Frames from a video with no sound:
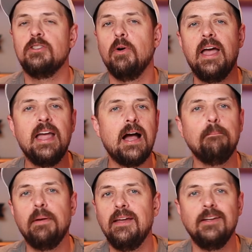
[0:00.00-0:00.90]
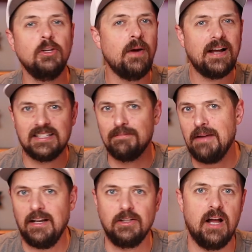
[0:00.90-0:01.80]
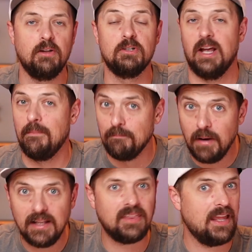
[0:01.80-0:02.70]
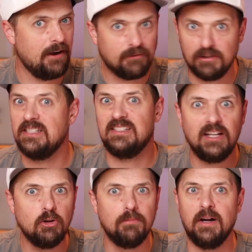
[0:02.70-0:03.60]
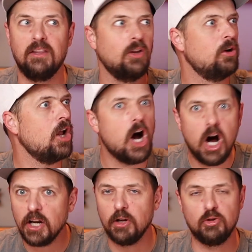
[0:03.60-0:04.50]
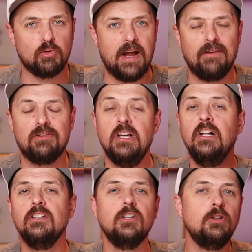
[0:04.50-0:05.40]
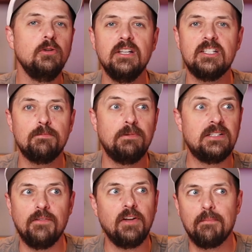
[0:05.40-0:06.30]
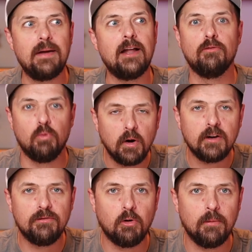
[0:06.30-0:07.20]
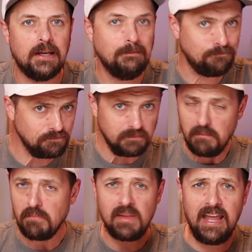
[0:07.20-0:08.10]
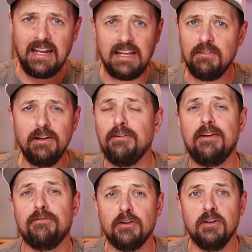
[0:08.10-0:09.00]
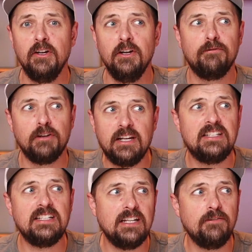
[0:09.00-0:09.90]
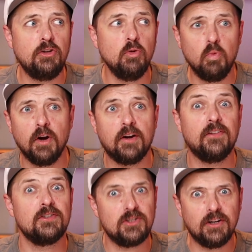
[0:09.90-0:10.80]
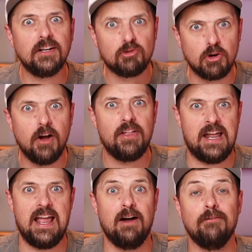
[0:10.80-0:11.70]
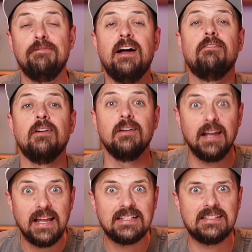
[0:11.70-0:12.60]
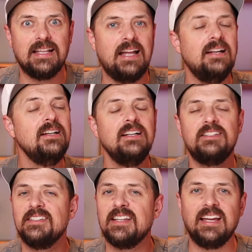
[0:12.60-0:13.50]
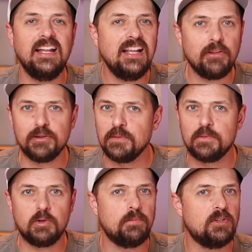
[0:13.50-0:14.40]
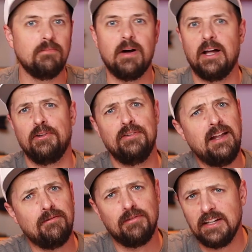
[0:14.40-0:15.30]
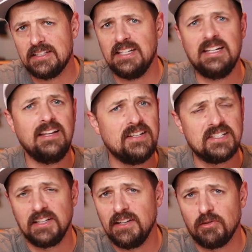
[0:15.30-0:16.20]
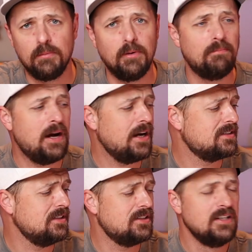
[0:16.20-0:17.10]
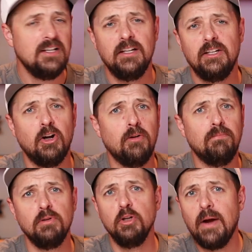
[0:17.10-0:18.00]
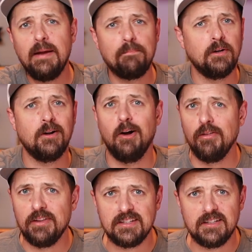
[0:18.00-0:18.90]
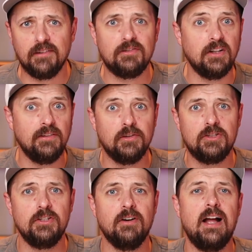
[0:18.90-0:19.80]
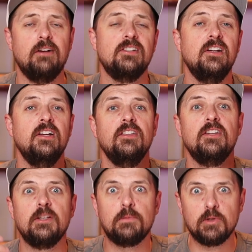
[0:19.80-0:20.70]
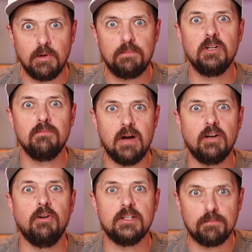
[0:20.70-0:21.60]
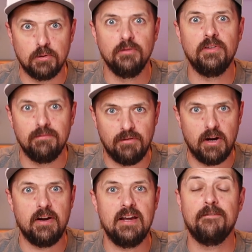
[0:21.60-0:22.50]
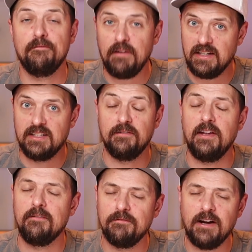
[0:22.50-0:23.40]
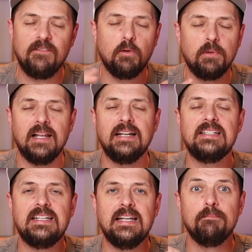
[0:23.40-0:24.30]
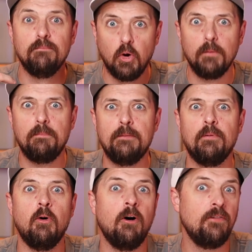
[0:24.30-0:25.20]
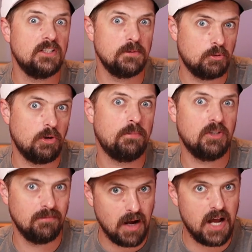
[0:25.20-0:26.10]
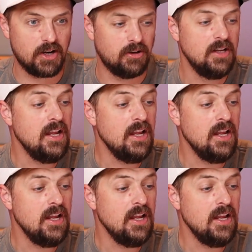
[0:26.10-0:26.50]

So, hey, I'm paying you X amount of dollars a month, every single month on auto draft to do this specific amount of work for me. And even if I forget to give you work, they're still going to draw that out. Fiverr likes that. It's just like any other subscription model, Netflix, any of these deliverable boxes, Blue Apron, all this stuff delivered to your house. The subscription model has proven very effective. And Fiverr would like to get more people on the subscription model.